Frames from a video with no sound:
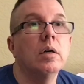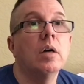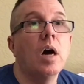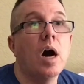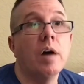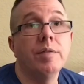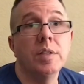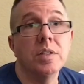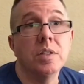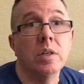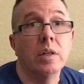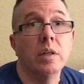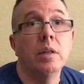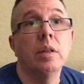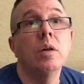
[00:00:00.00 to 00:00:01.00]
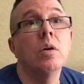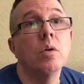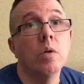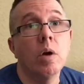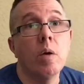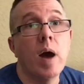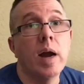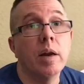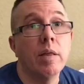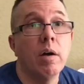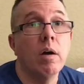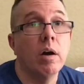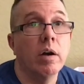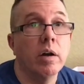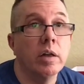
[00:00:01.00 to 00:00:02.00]
Obviously, they'll grow out of the
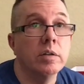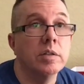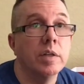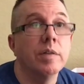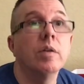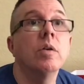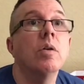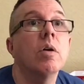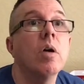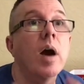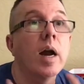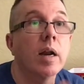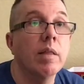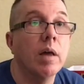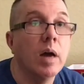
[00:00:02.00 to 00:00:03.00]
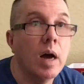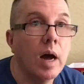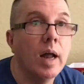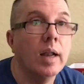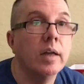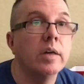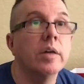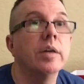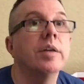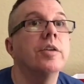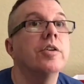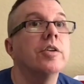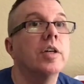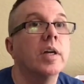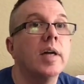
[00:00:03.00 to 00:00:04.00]
harness and they'll grow out of the collar, and
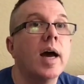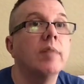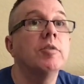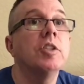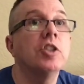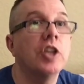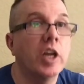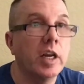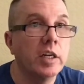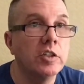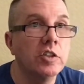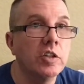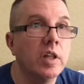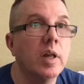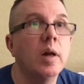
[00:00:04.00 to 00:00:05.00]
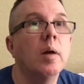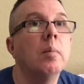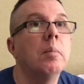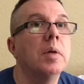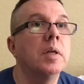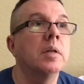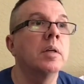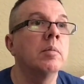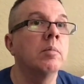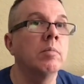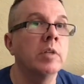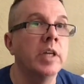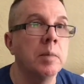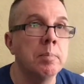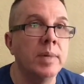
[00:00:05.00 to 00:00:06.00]
you're going to have to change them and
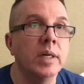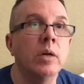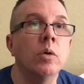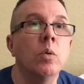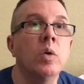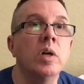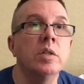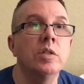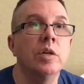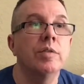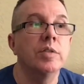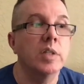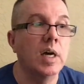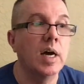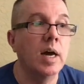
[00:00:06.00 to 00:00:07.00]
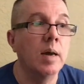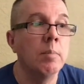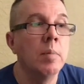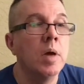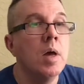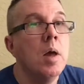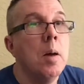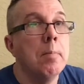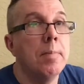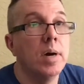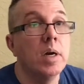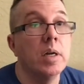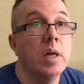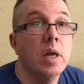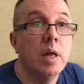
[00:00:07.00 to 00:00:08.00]
get bigger ones over time.
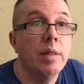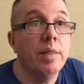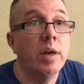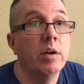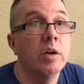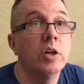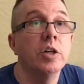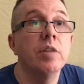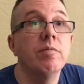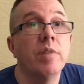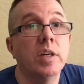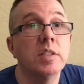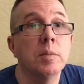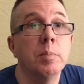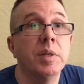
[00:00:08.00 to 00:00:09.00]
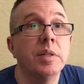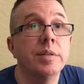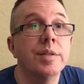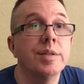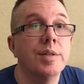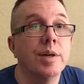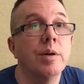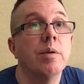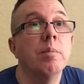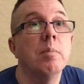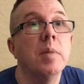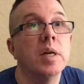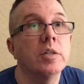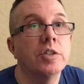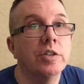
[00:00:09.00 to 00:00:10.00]
But they are good investments, so
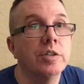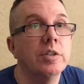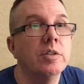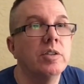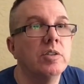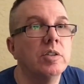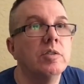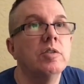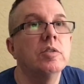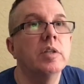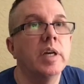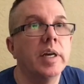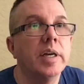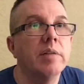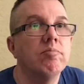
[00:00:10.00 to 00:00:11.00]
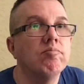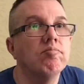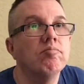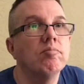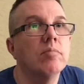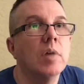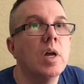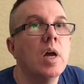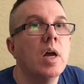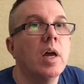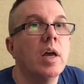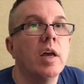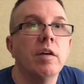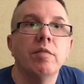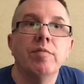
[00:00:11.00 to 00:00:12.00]
make sure you get
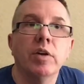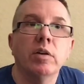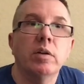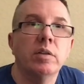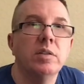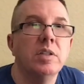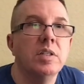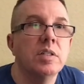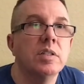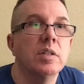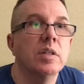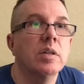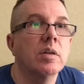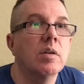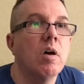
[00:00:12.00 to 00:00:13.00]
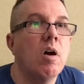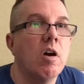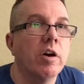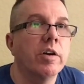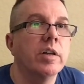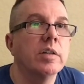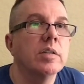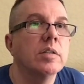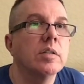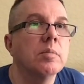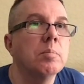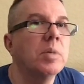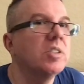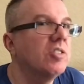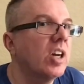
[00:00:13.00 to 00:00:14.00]
a fairly decent harness.
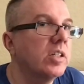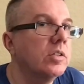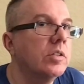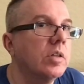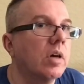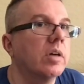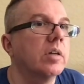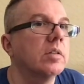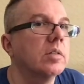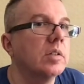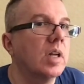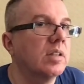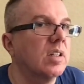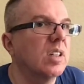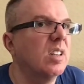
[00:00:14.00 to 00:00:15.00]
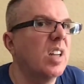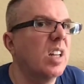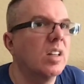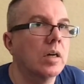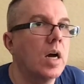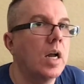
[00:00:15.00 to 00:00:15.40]
But try to use harness, not the